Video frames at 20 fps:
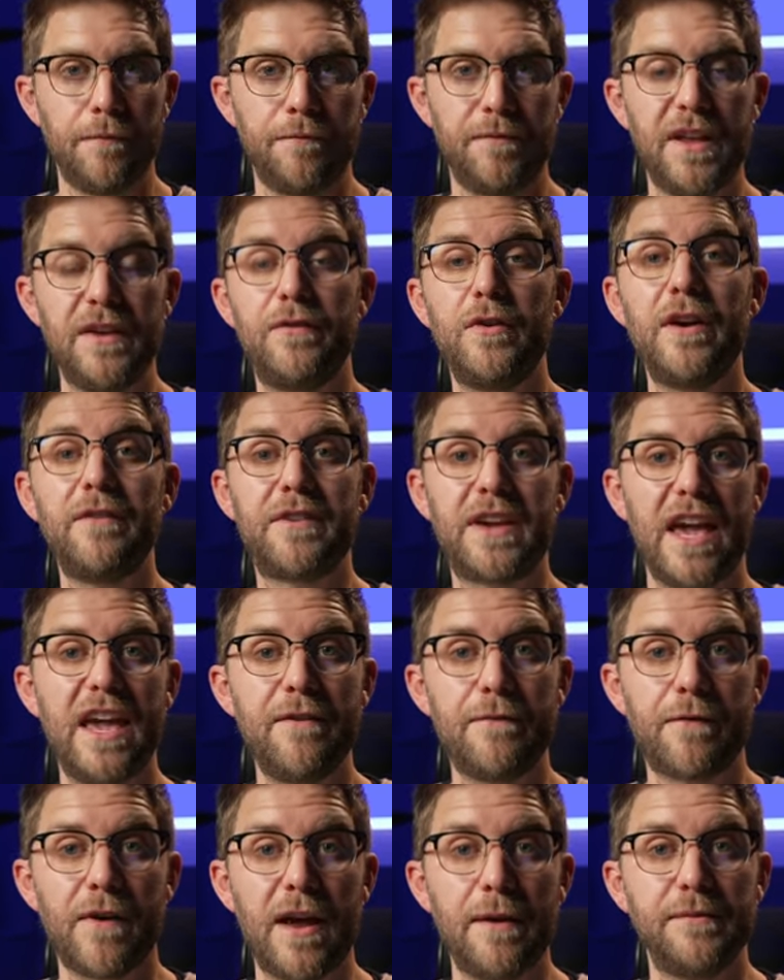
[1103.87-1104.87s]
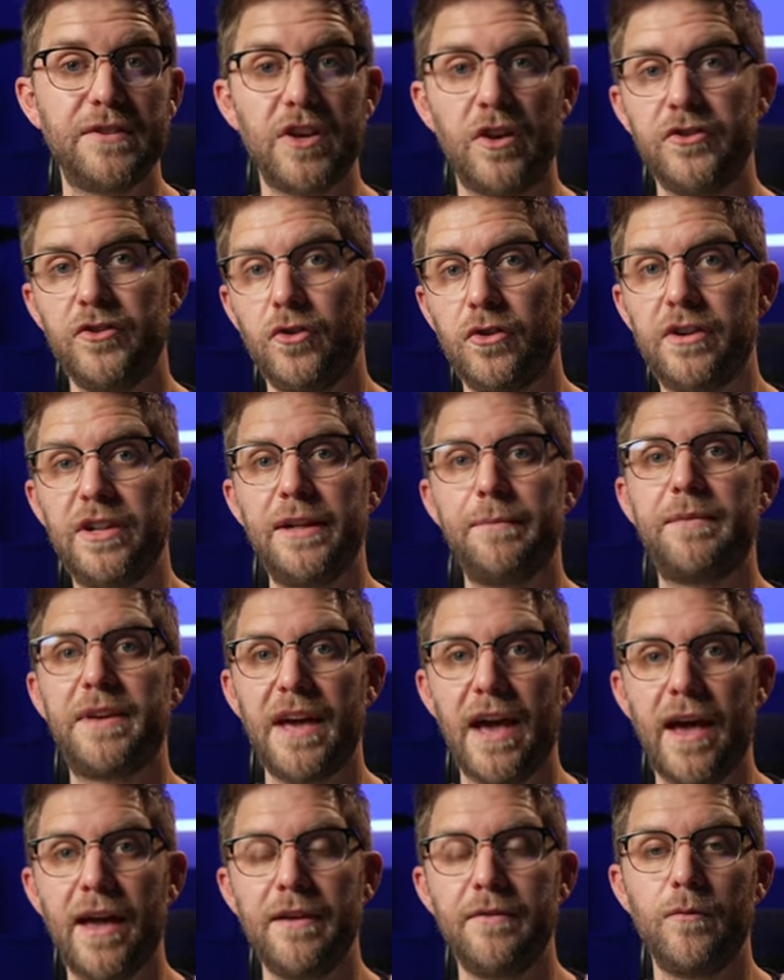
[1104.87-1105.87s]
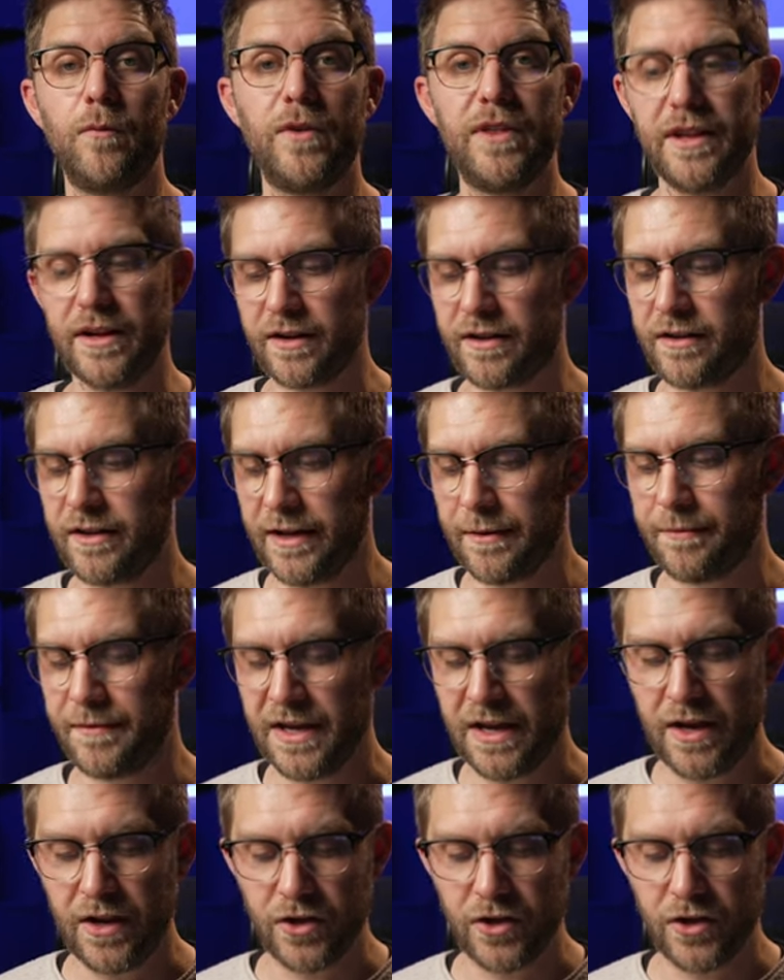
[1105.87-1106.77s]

If you have keyframes on your clip gain within a clip,